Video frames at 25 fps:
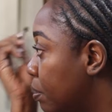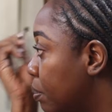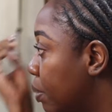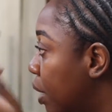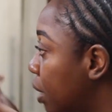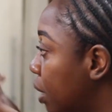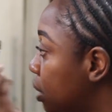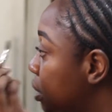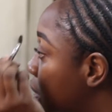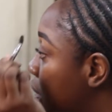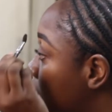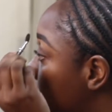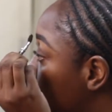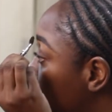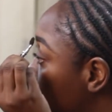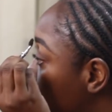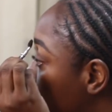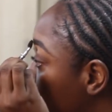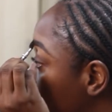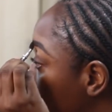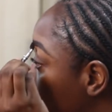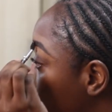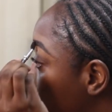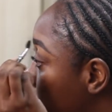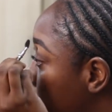
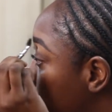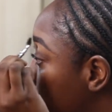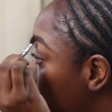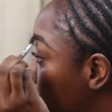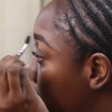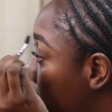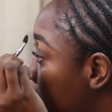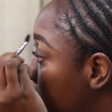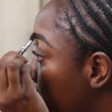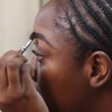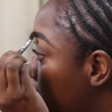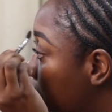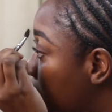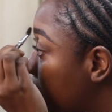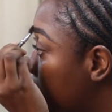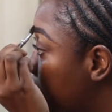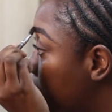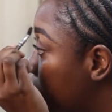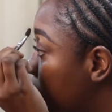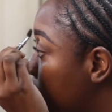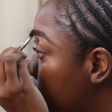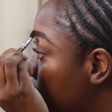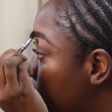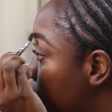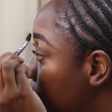parties
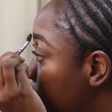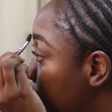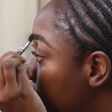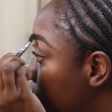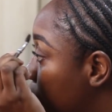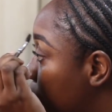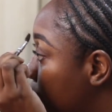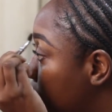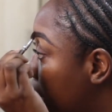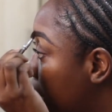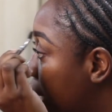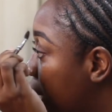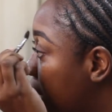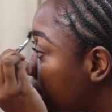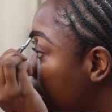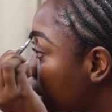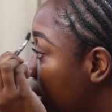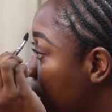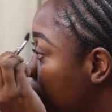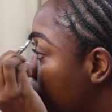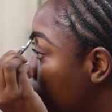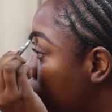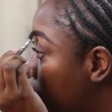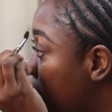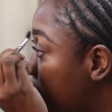and do like
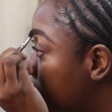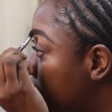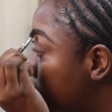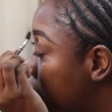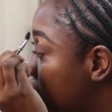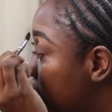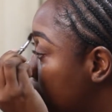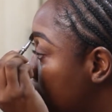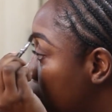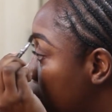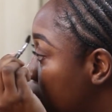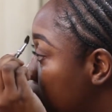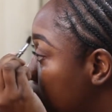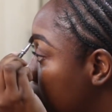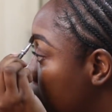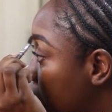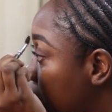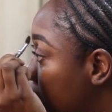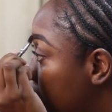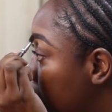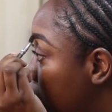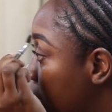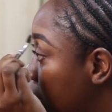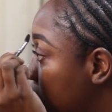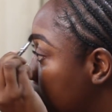head wraps and
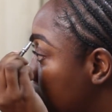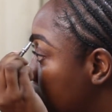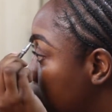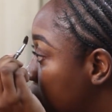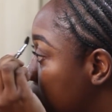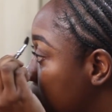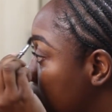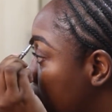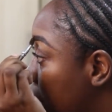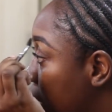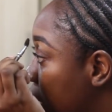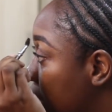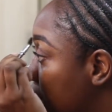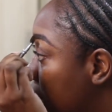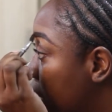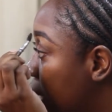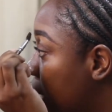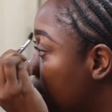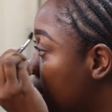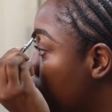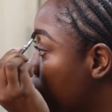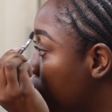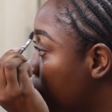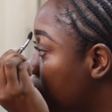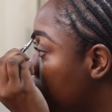things.
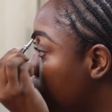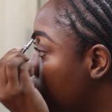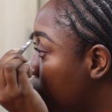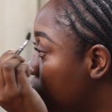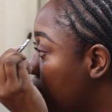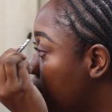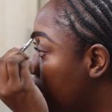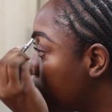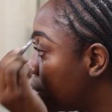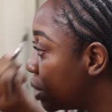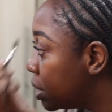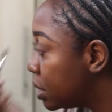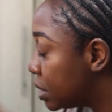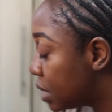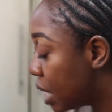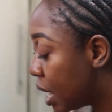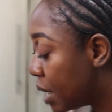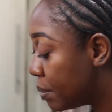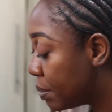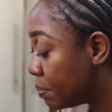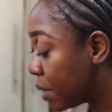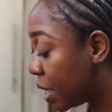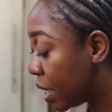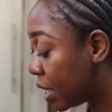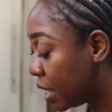Like, oh, can you come and
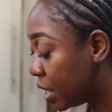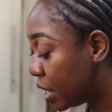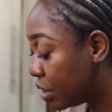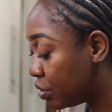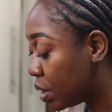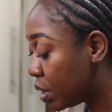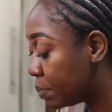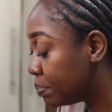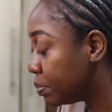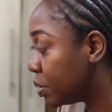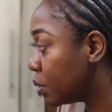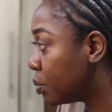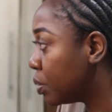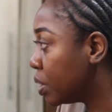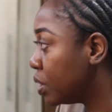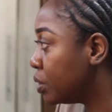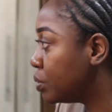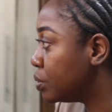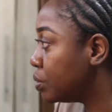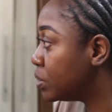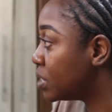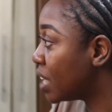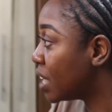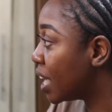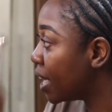tie my head wrap the way
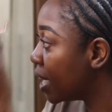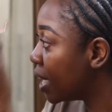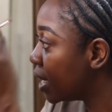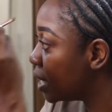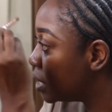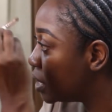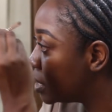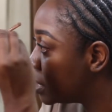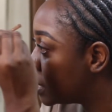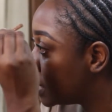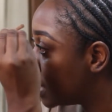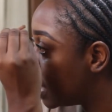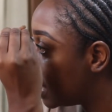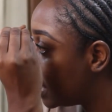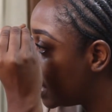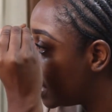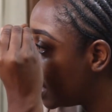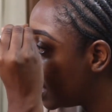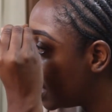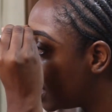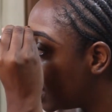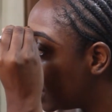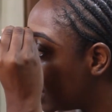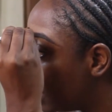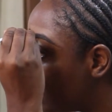you tied
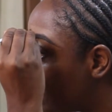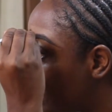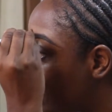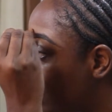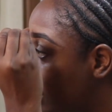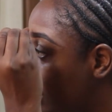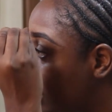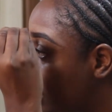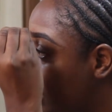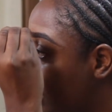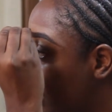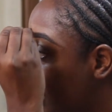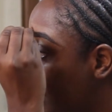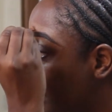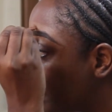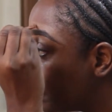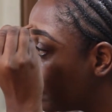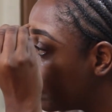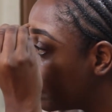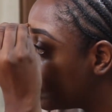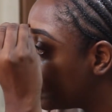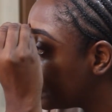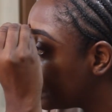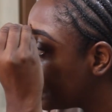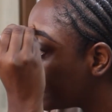Gele and everything?
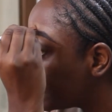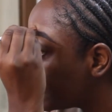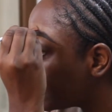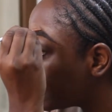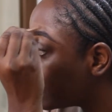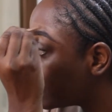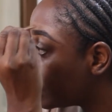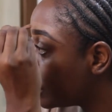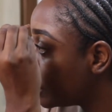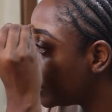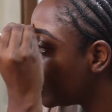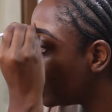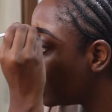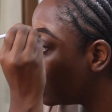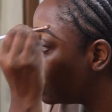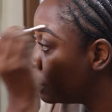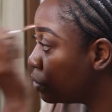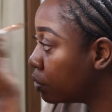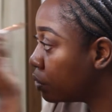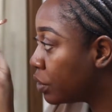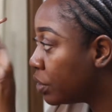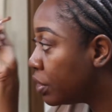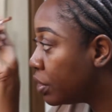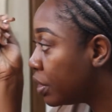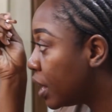
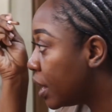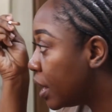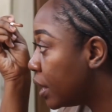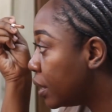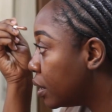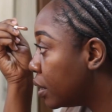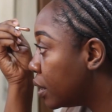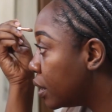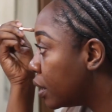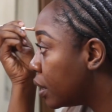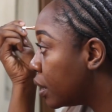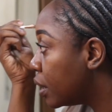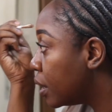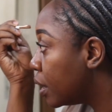So then